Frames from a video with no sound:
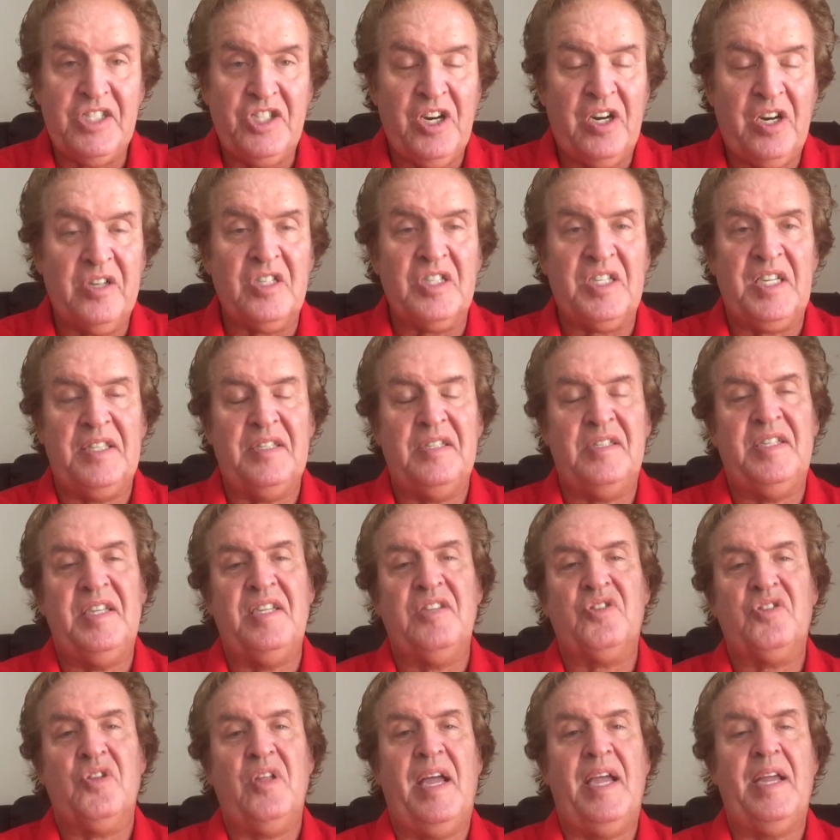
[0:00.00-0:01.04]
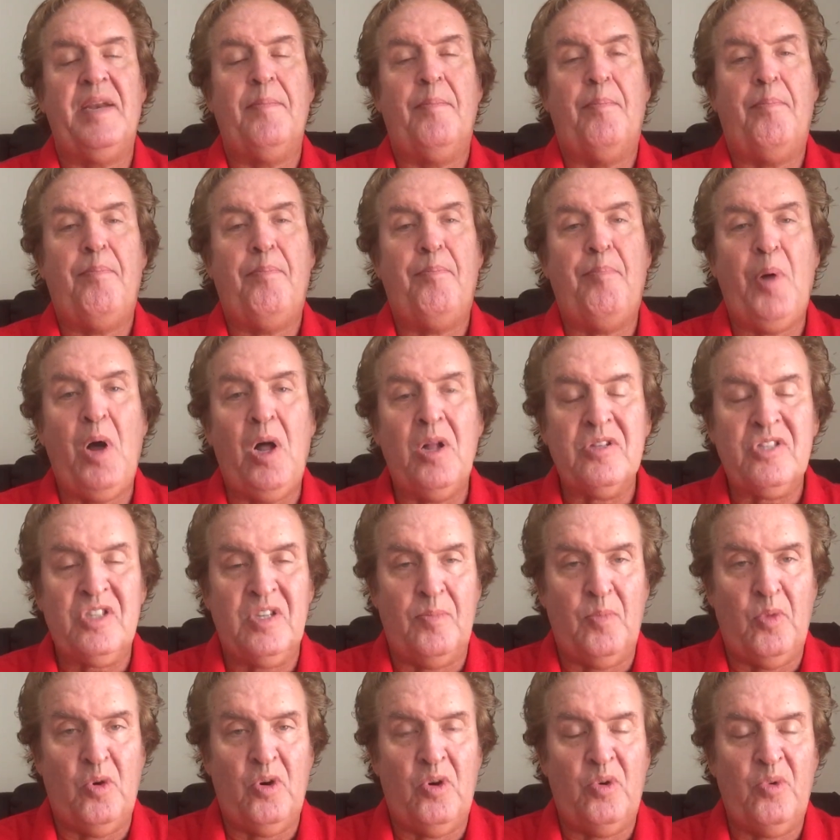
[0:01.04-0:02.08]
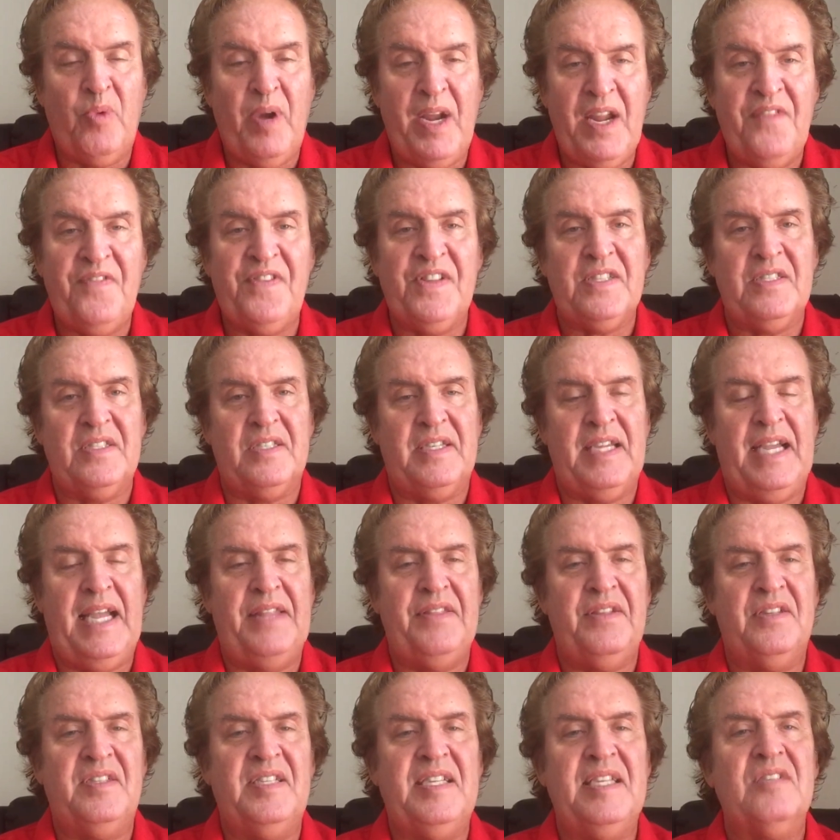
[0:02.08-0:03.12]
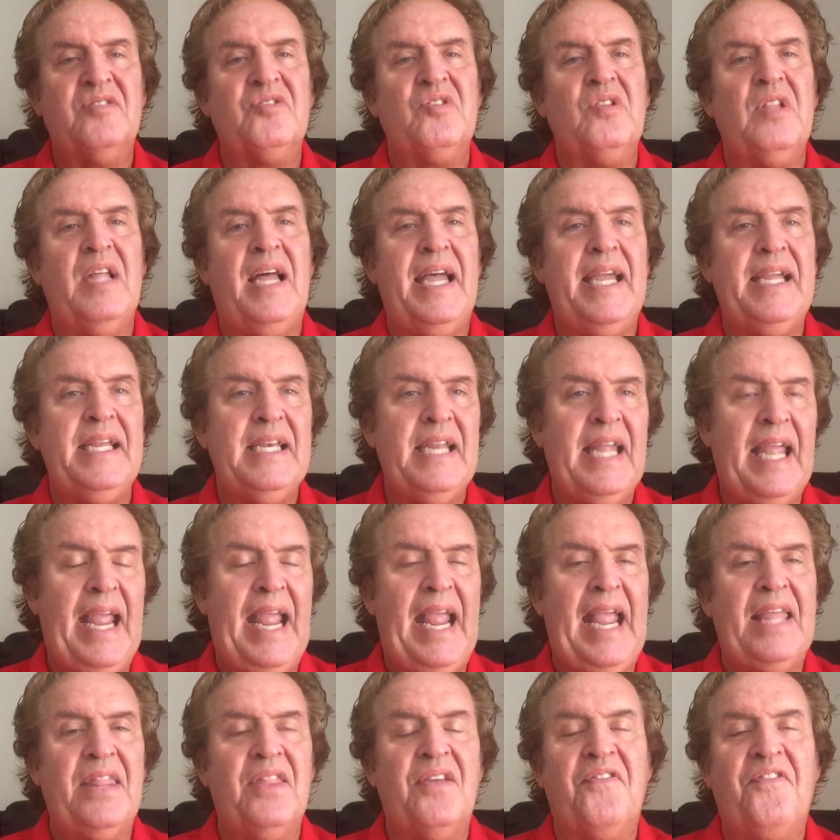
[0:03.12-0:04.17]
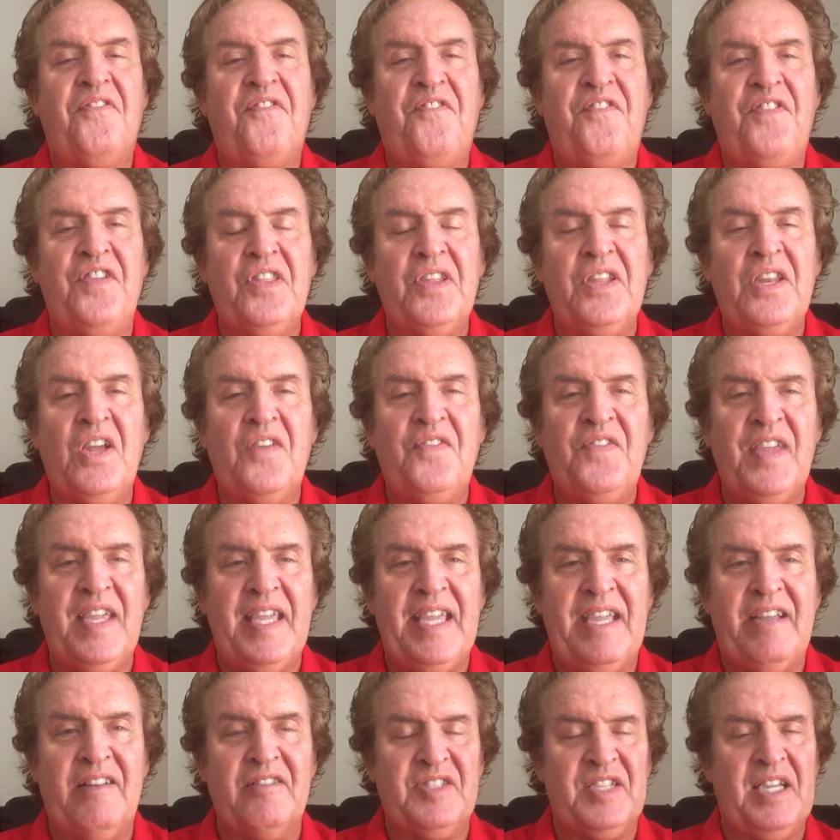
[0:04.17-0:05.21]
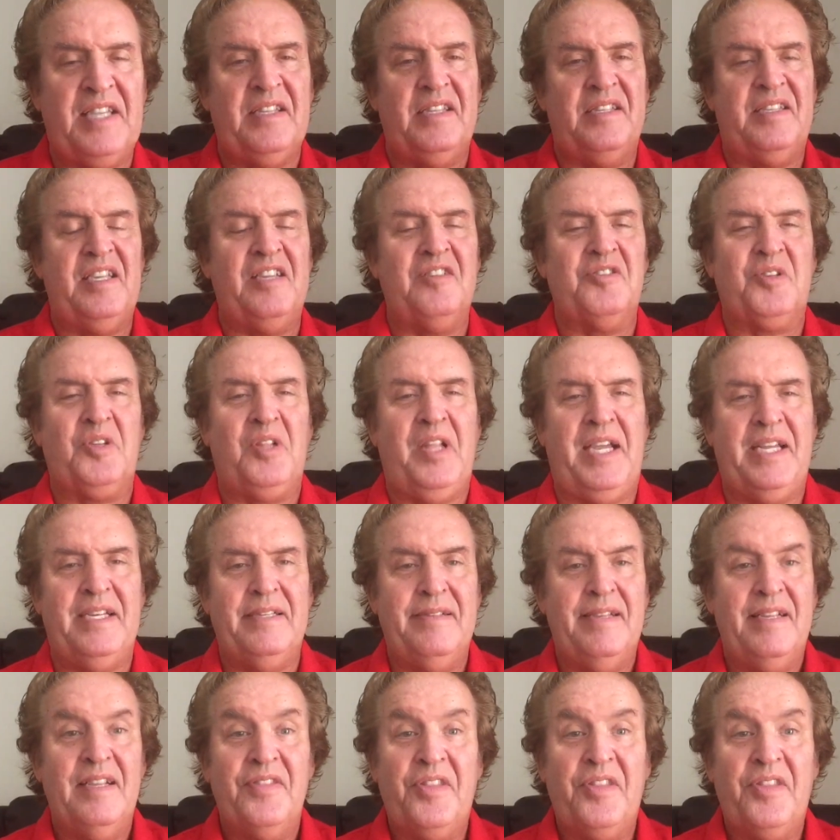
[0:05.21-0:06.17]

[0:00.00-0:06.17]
Chargers on the teaser line, Baltimore Ravens on the teaser line, and the Philadelphia Eagles on the teaser line.